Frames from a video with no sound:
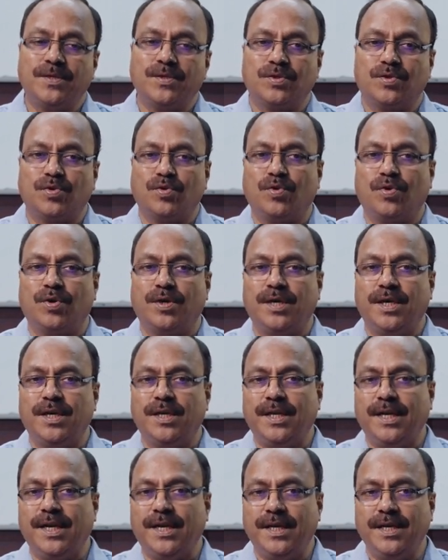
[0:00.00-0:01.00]
So
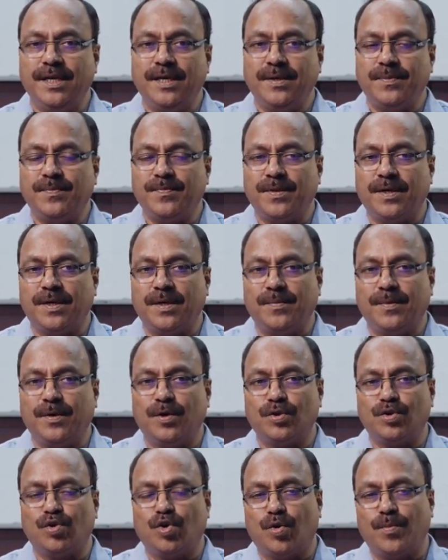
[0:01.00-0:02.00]
in India, uh,
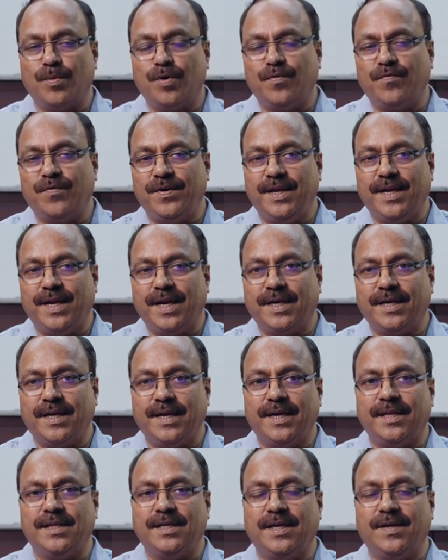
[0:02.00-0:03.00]
because Government of India Act
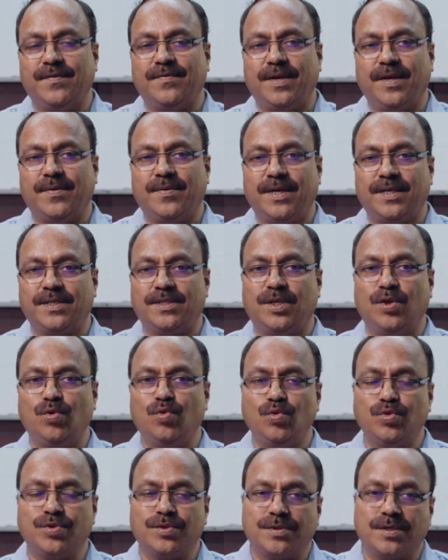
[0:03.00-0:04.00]
nineteen thirty-five has
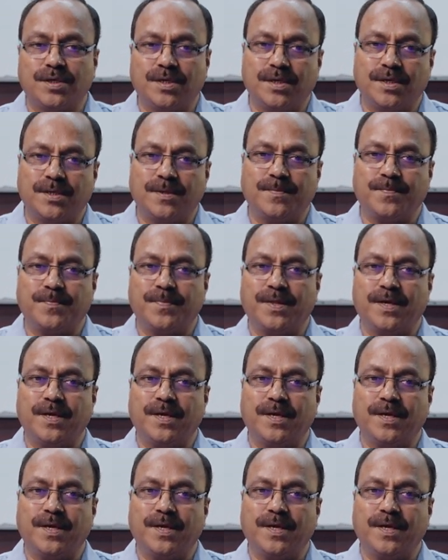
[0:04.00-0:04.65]
huge uh,